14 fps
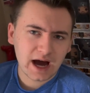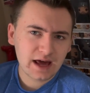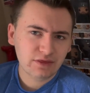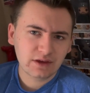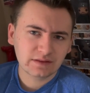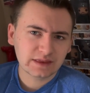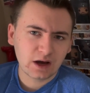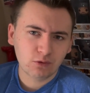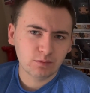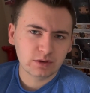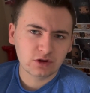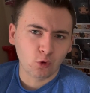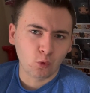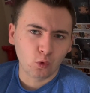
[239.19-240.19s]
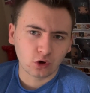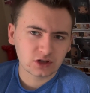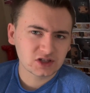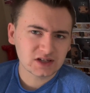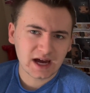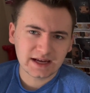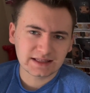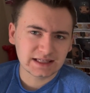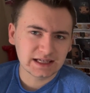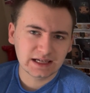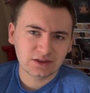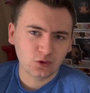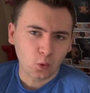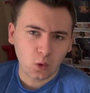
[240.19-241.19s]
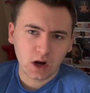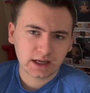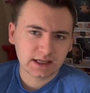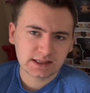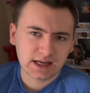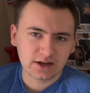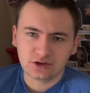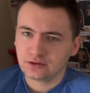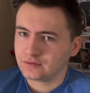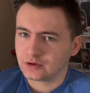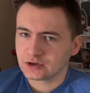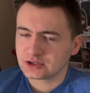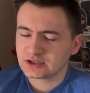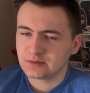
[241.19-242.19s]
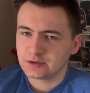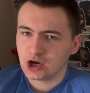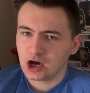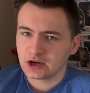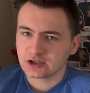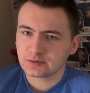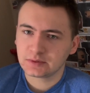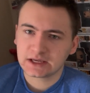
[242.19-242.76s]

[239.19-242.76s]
I think that would worst idea in the Walking Dead universe, to be honest.